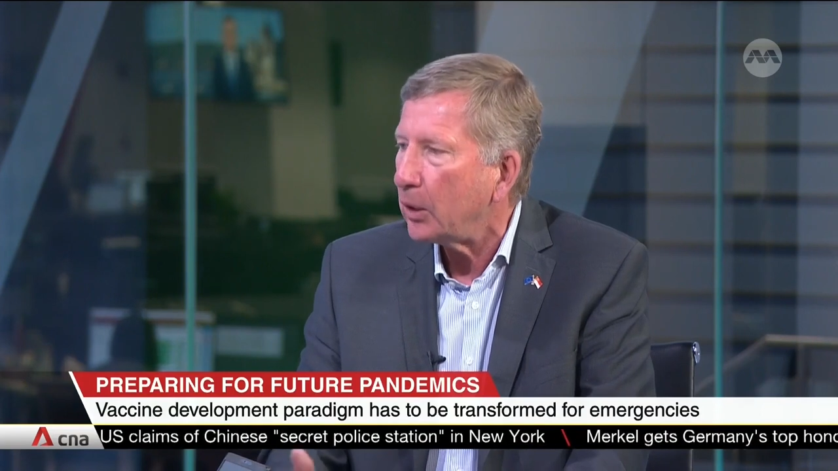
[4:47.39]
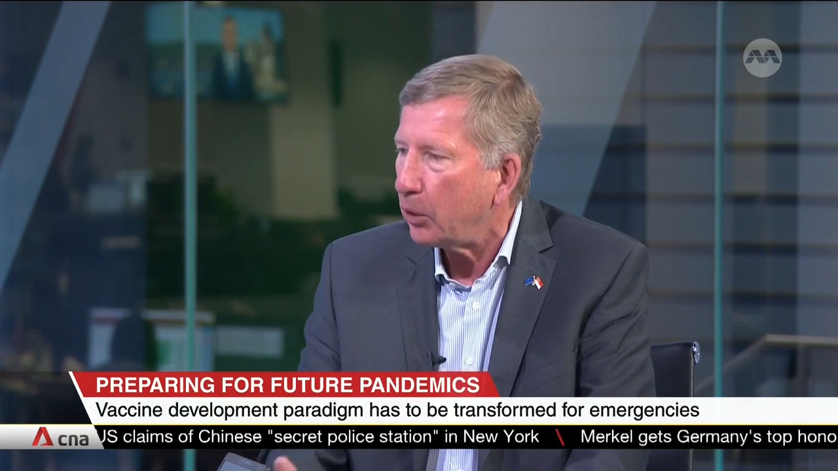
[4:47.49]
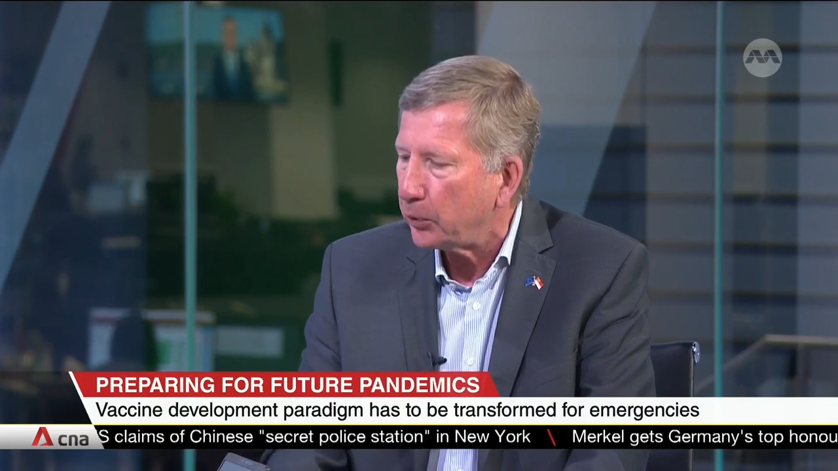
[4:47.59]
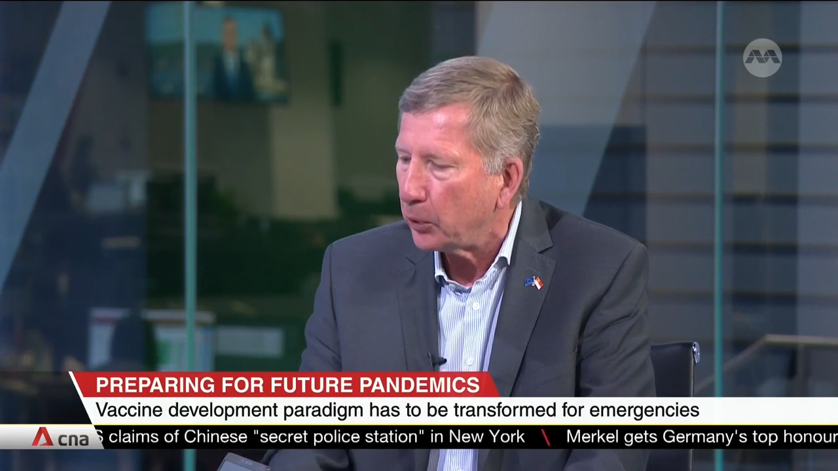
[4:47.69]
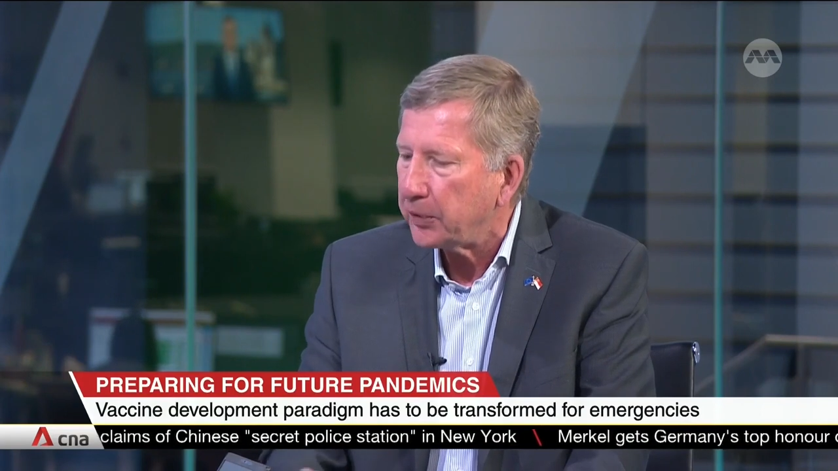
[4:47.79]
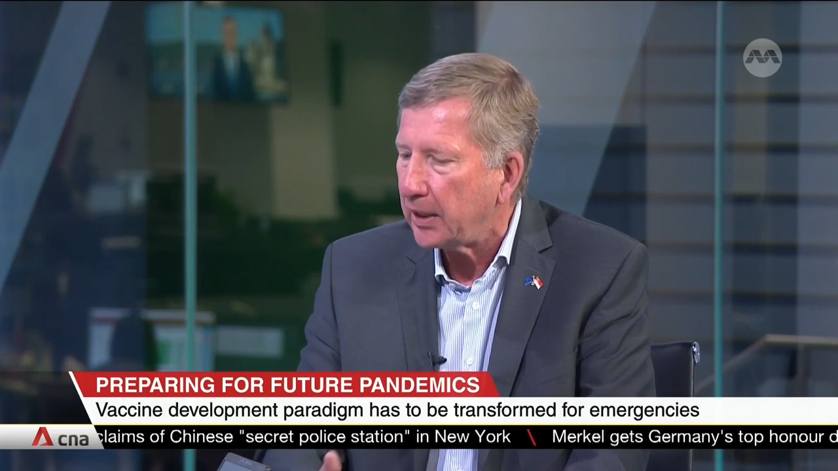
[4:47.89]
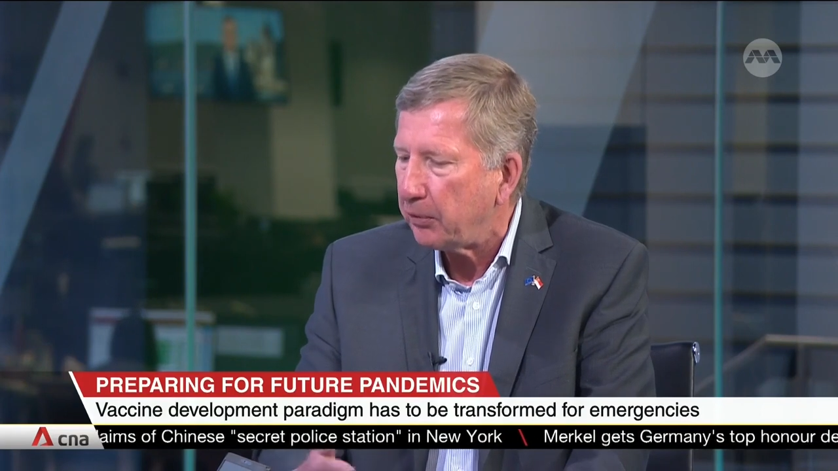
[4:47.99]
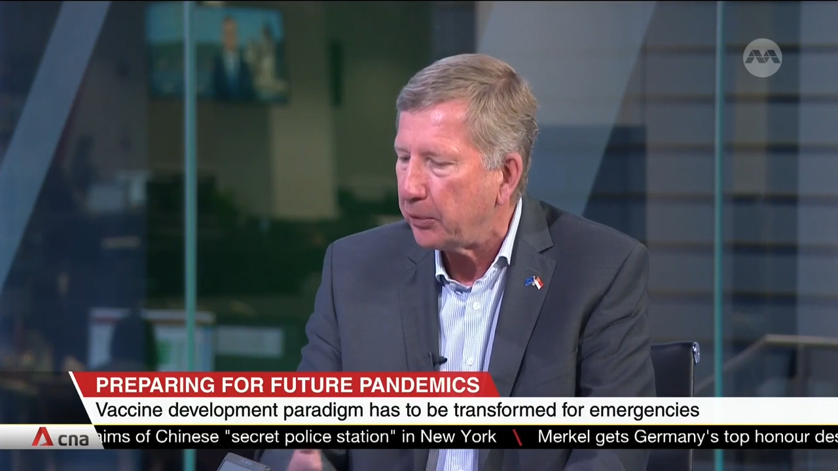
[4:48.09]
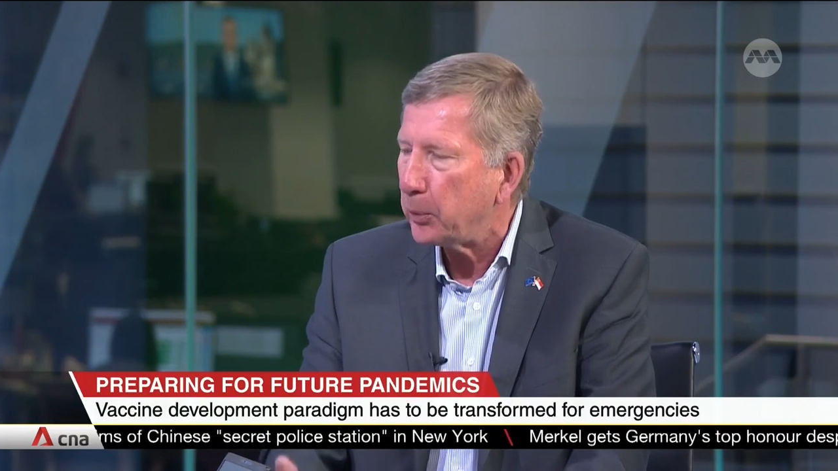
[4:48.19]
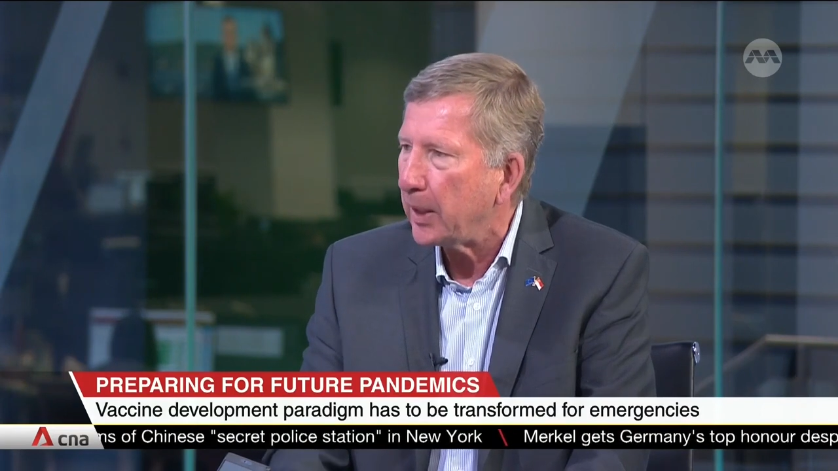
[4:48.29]
Of course,
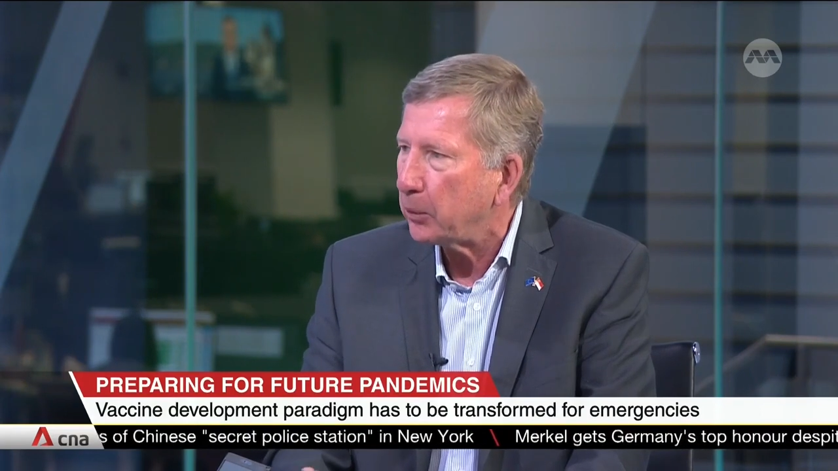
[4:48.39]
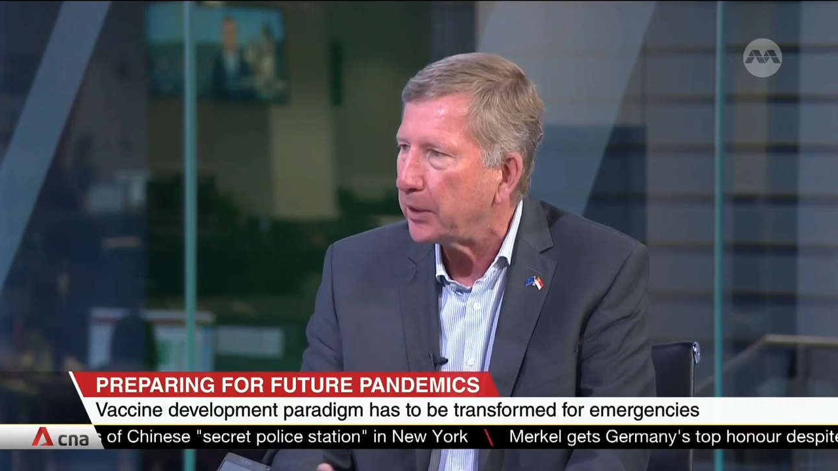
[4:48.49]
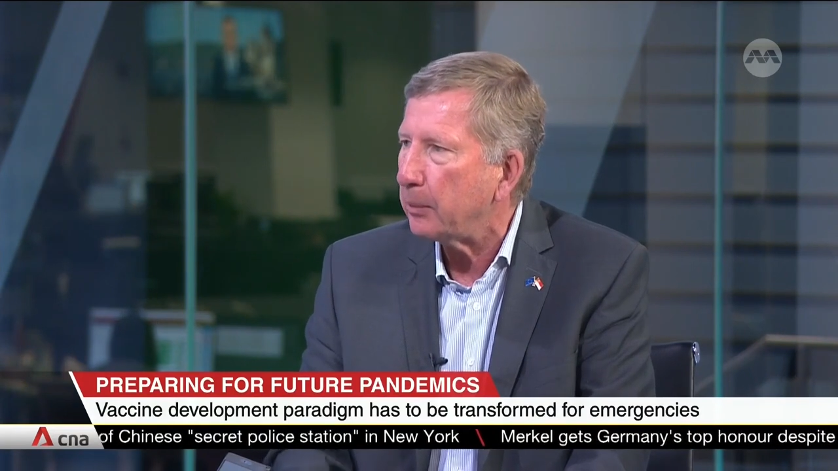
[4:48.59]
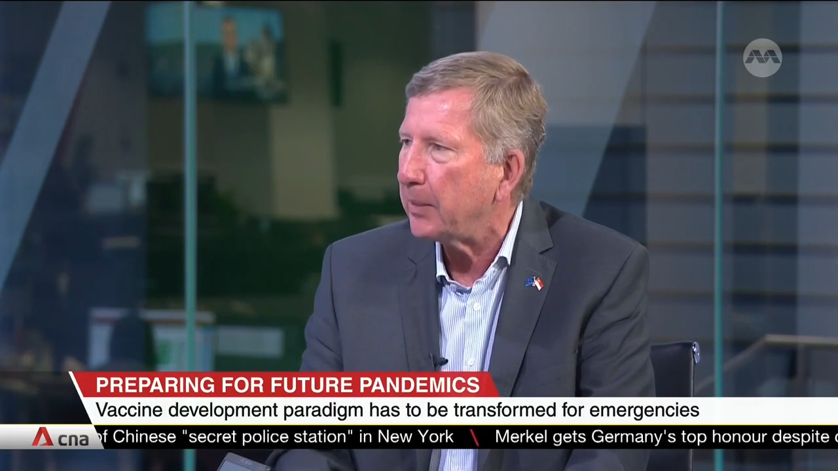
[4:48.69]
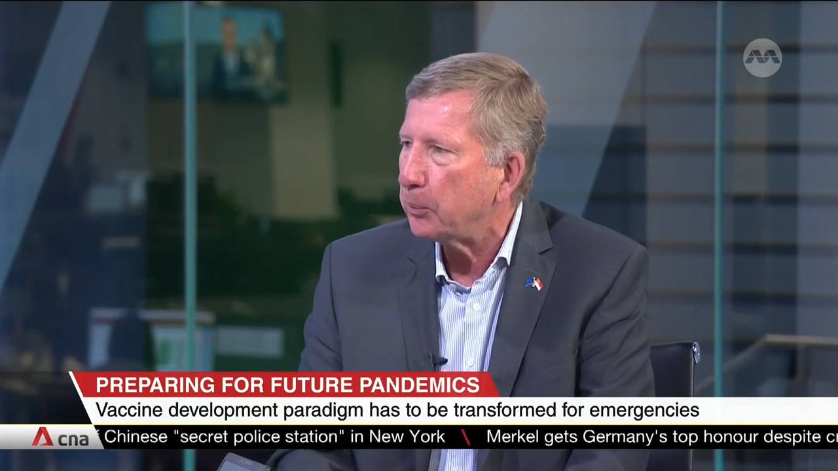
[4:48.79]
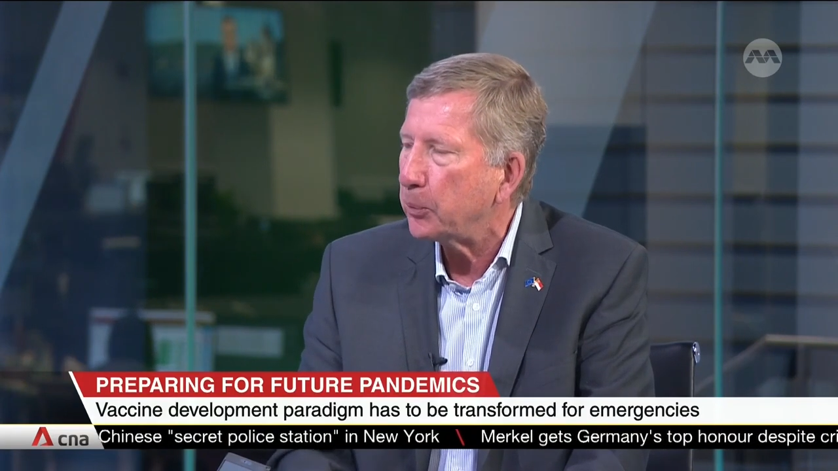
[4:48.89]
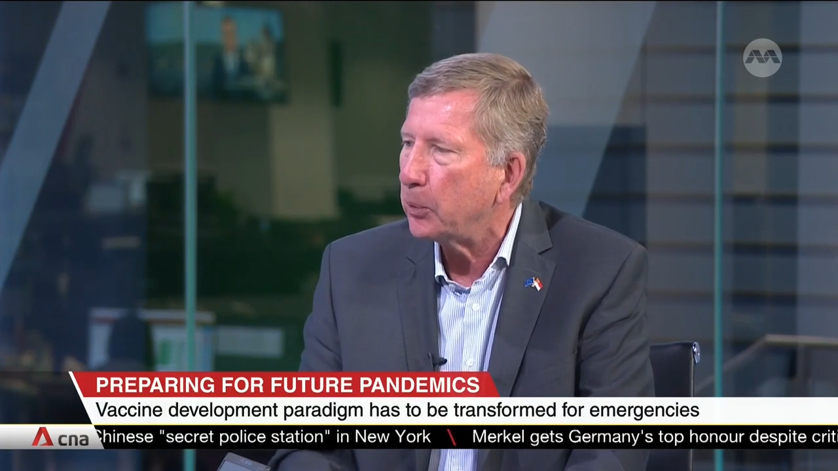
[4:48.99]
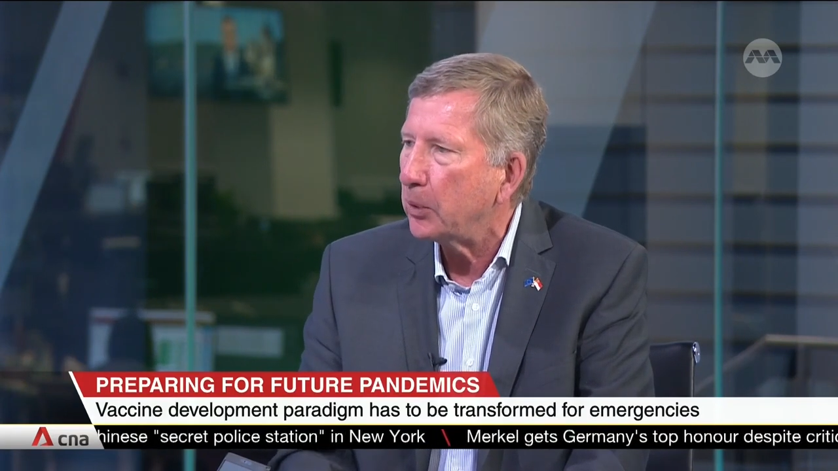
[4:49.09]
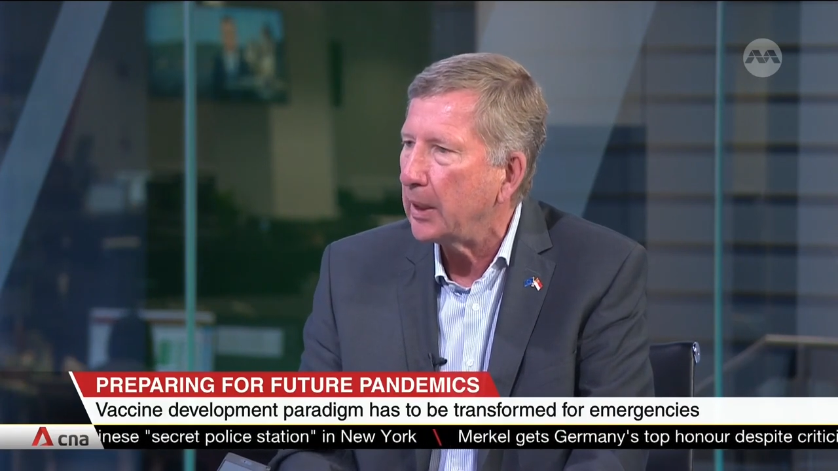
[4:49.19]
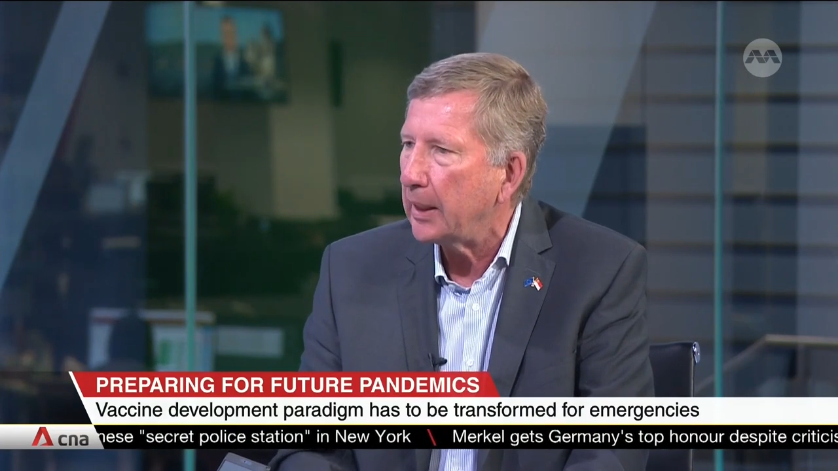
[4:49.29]
if we are talking about poor